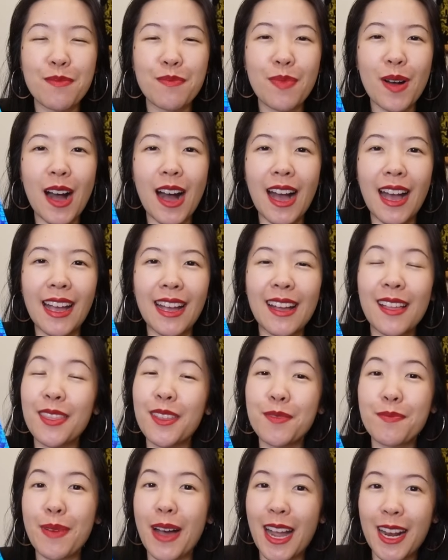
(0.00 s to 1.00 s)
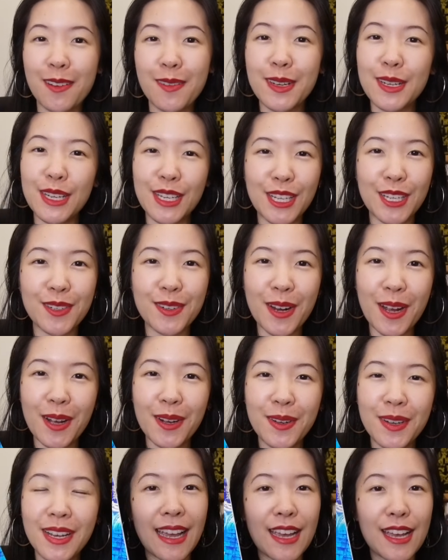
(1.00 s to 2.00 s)
by the pirate
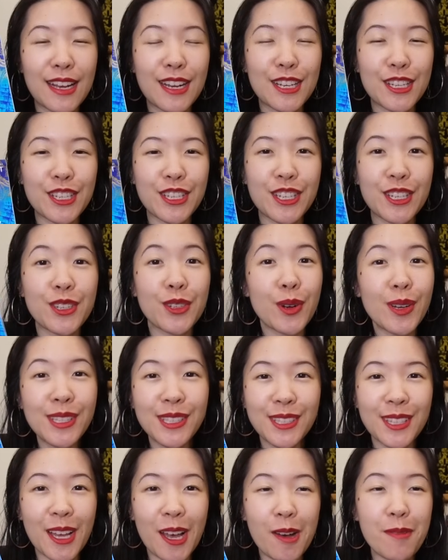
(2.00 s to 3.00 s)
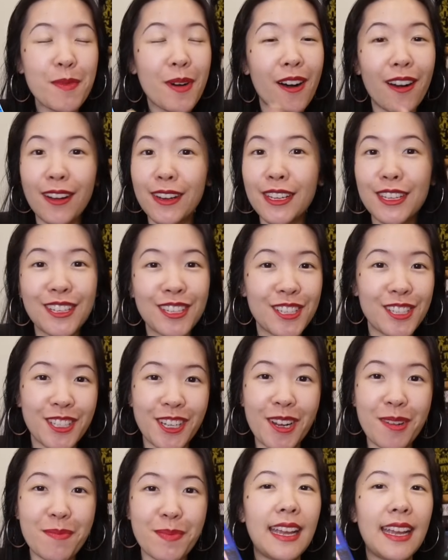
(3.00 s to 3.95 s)
hero and she joins them on his ship.